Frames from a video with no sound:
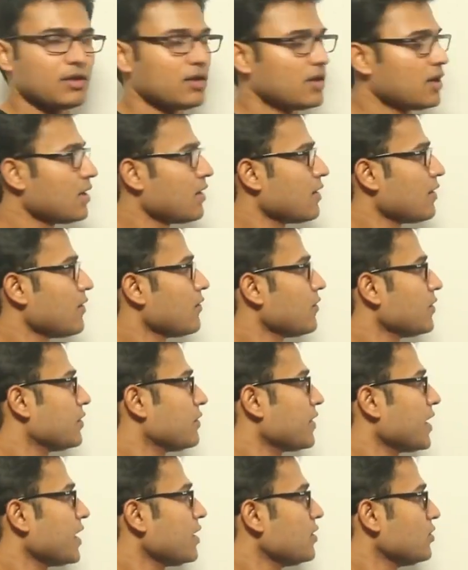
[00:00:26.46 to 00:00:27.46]

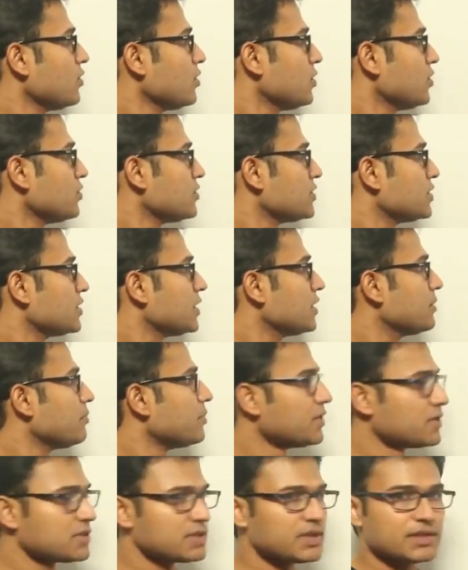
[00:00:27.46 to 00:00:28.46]
try to use the
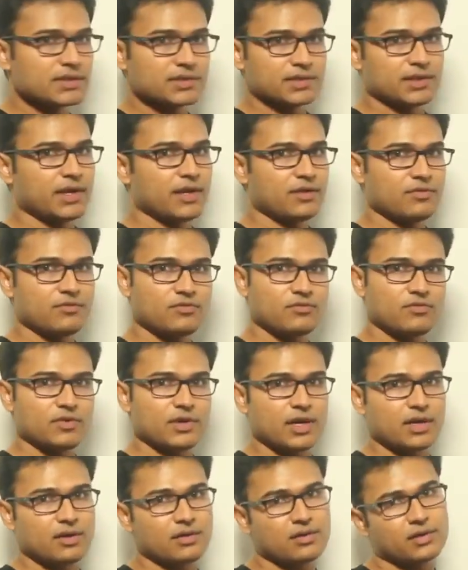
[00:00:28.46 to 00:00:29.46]
precedence graph
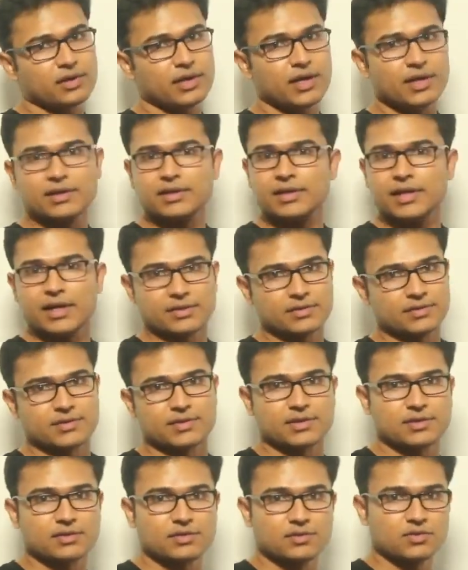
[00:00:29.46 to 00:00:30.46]
and get the
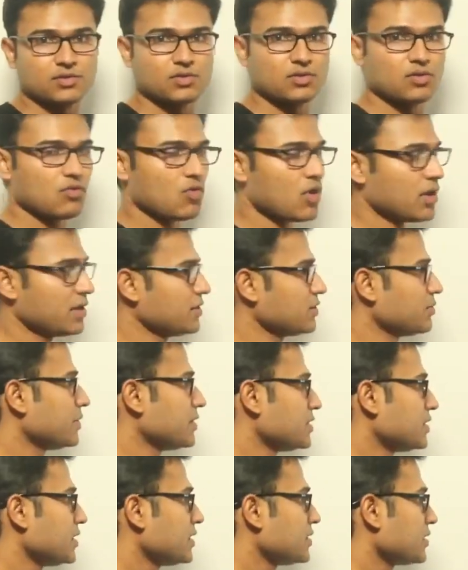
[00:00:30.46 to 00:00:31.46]
answer. So what is
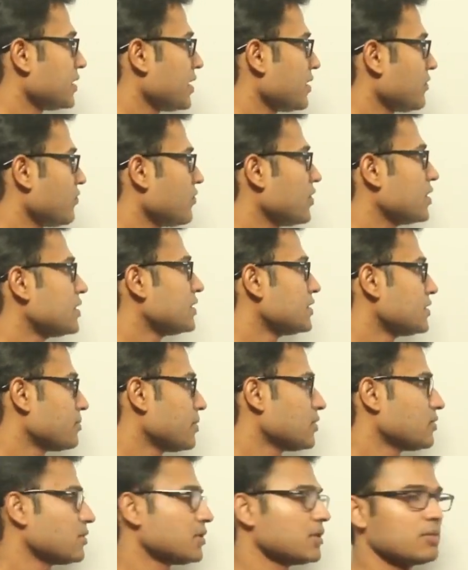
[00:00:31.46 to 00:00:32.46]
precedence graph for this
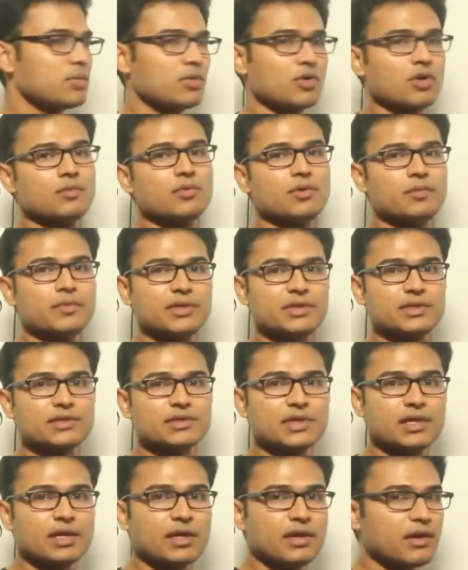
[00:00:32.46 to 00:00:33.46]
particular problem is
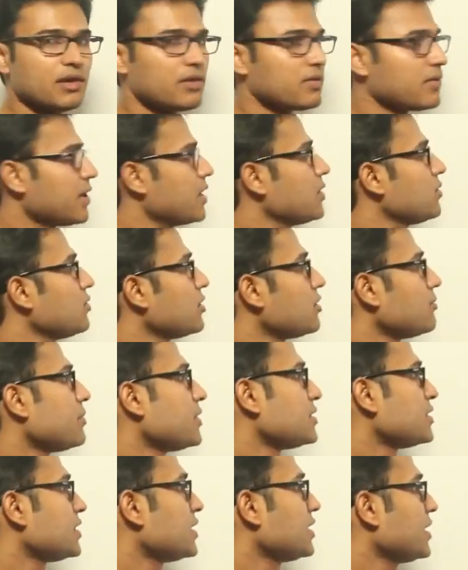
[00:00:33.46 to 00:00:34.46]
try to
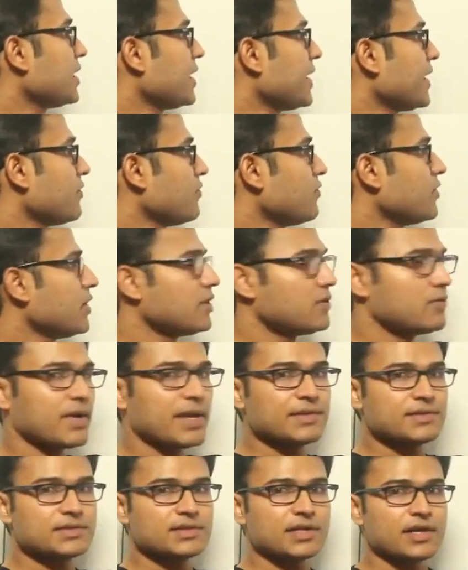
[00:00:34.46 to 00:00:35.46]
represent every
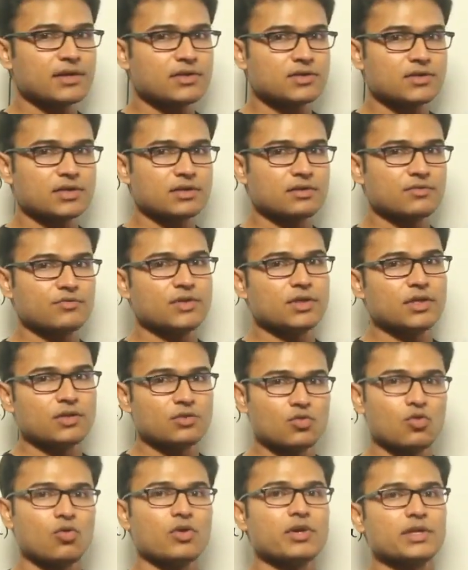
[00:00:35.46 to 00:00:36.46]
transaction with a
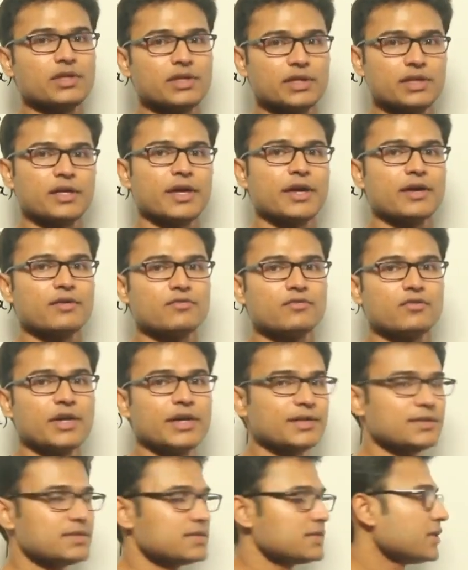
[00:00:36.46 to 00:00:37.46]
node in the graph.
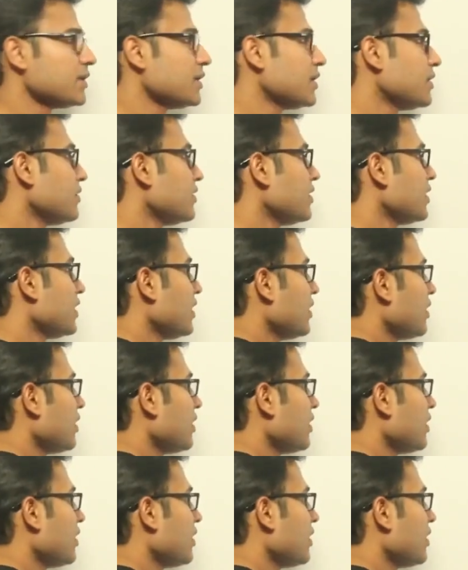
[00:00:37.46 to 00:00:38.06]
Let us say